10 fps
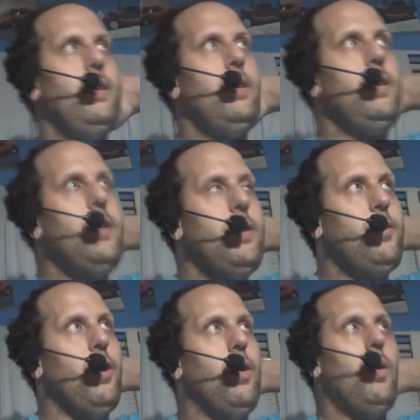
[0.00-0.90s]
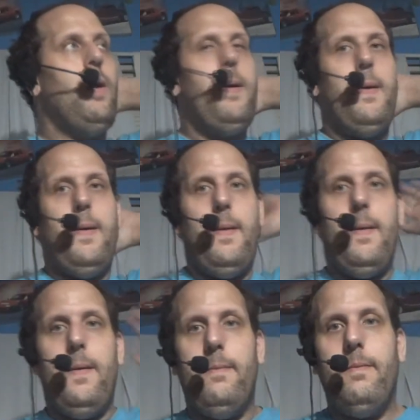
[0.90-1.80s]
So,
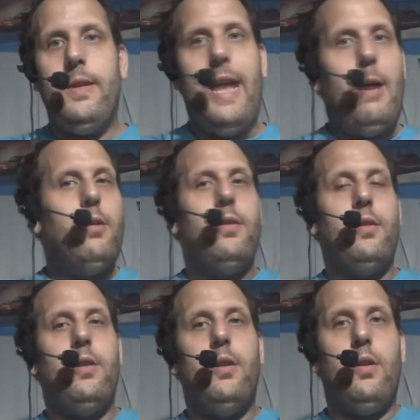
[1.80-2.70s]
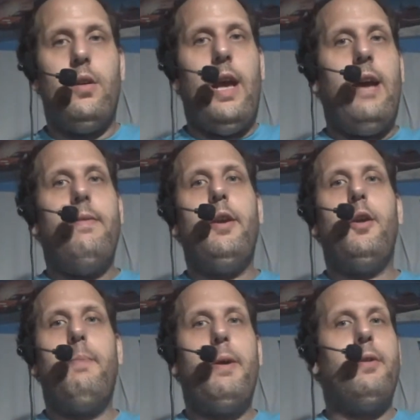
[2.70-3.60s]
that having a
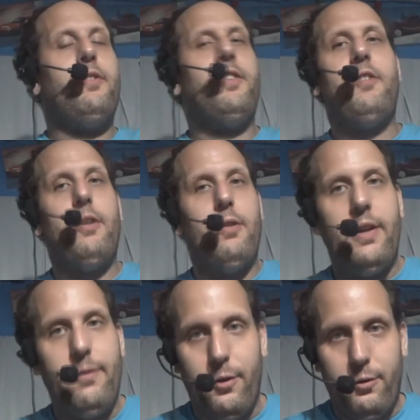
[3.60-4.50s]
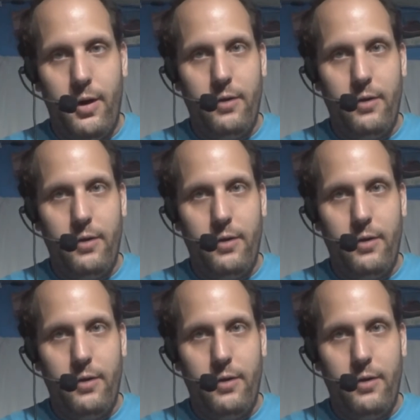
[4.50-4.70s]
computer is considered infrastructure.